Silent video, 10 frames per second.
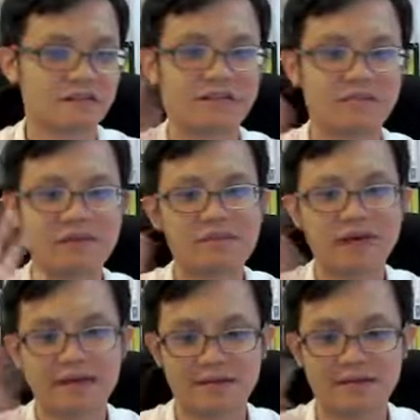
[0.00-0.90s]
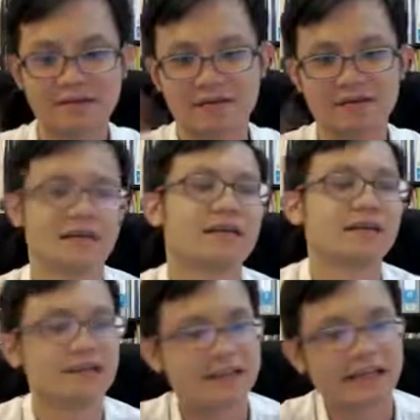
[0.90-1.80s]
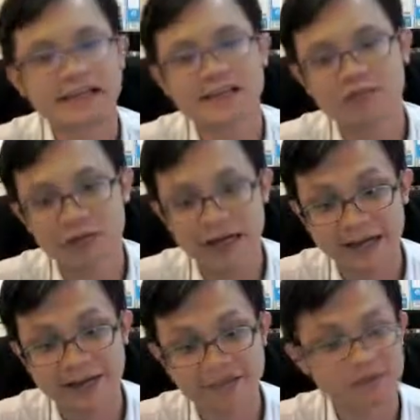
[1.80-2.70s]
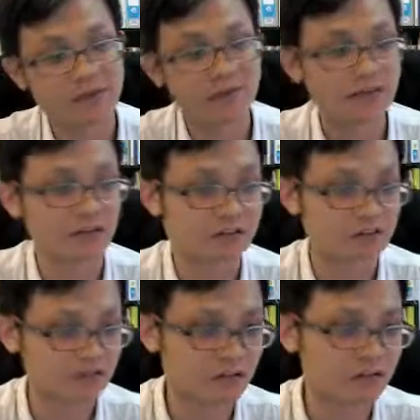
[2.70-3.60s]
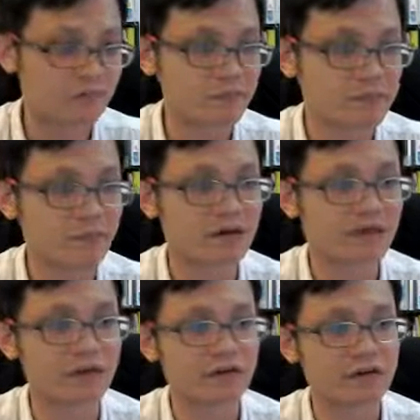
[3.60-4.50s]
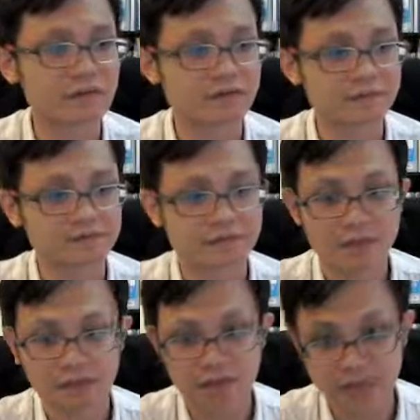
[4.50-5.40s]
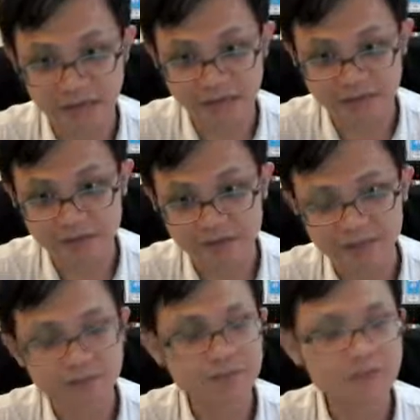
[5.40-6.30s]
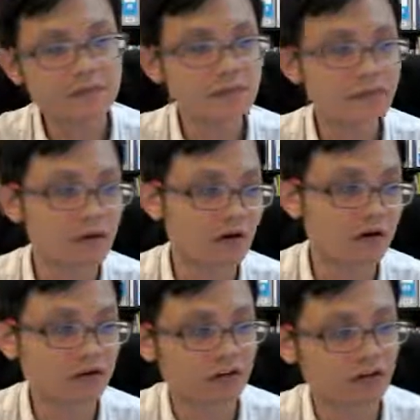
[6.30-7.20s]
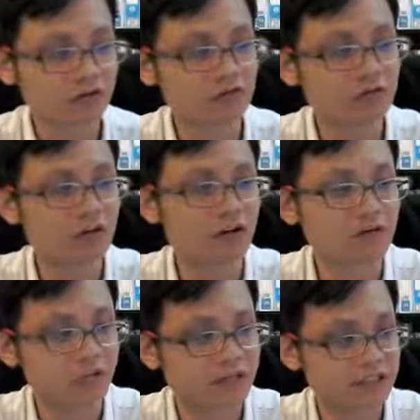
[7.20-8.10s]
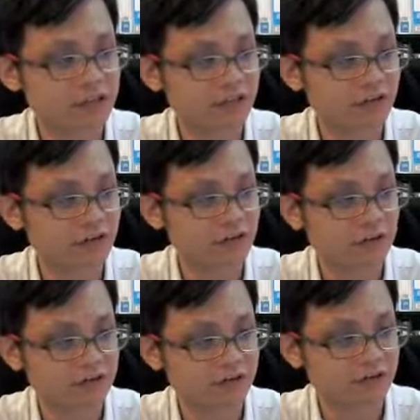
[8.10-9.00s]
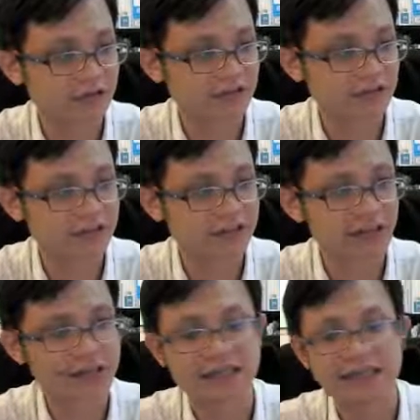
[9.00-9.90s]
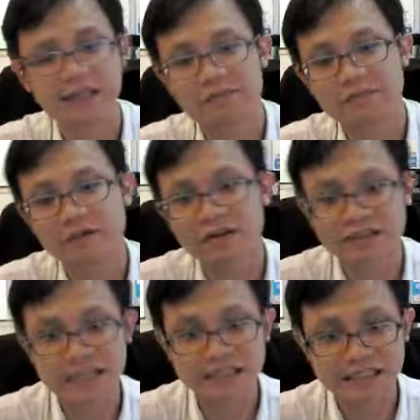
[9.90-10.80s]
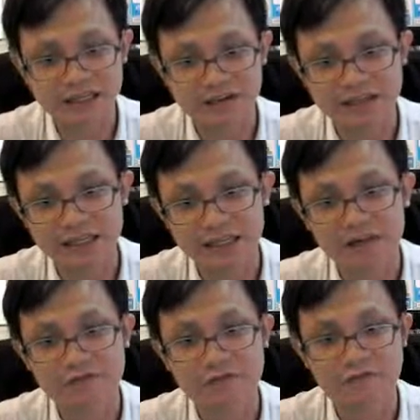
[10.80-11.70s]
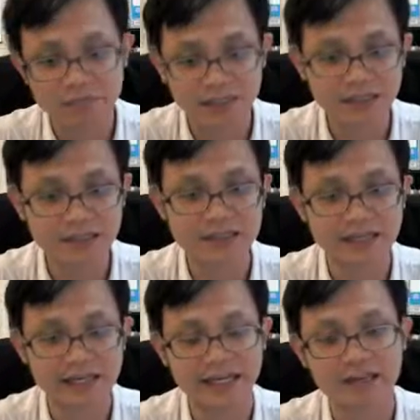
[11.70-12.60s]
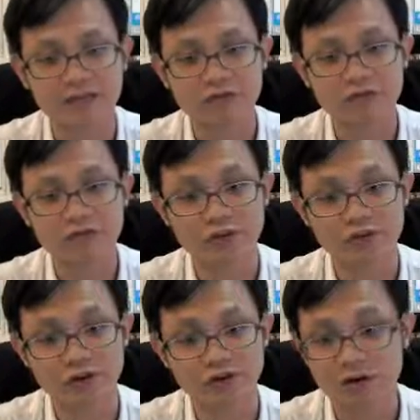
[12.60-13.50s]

bye-bye. That is why people got stroke, people will die. Or you got too low pressure, you will also die, because there is not enough blood that can go to your